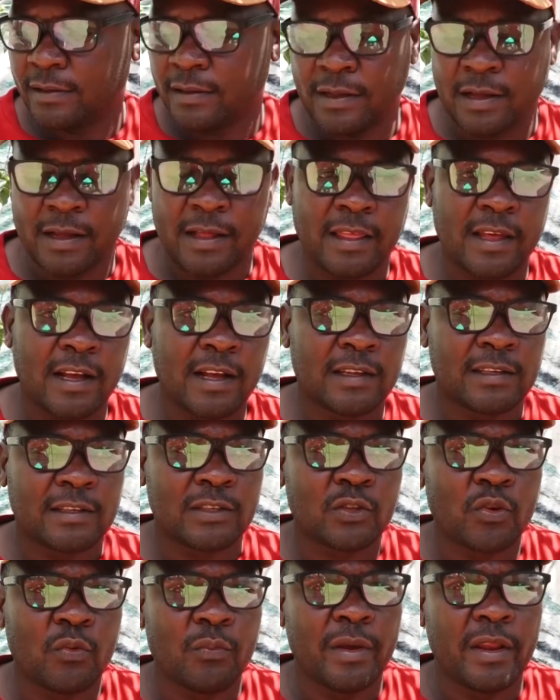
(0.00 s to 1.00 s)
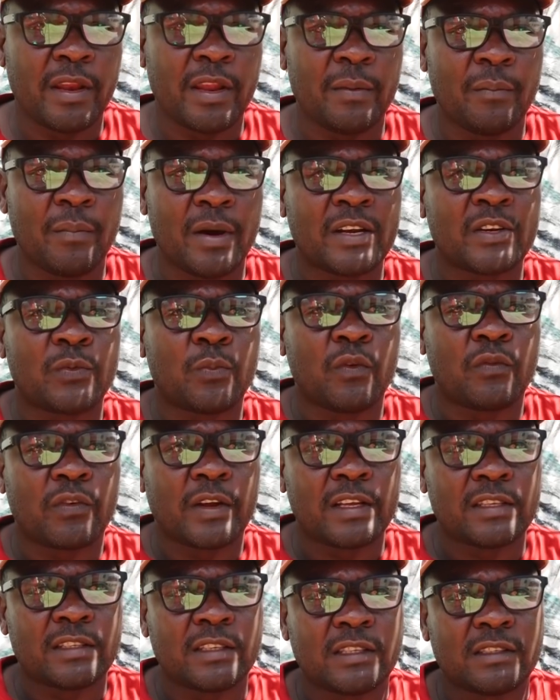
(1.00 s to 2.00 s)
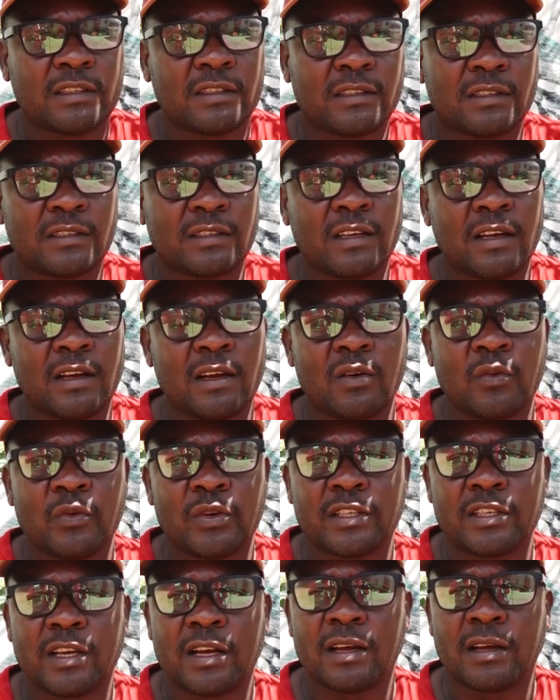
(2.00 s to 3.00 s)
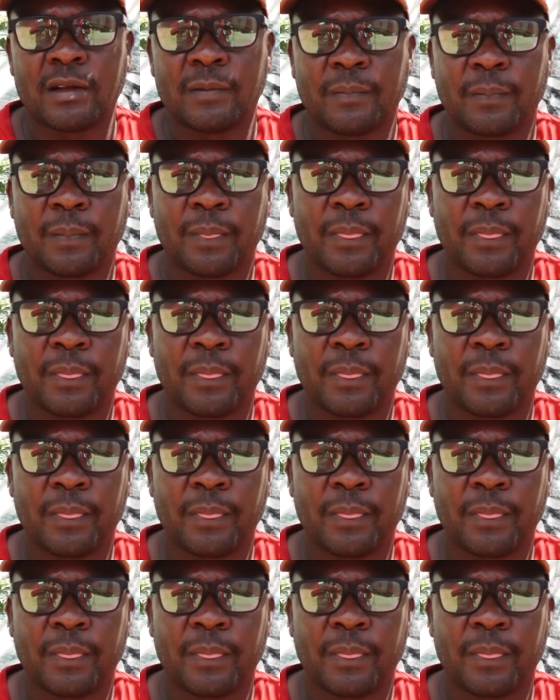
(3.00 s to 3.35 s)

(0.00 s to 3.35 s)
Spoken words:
There are so many multiple cases which are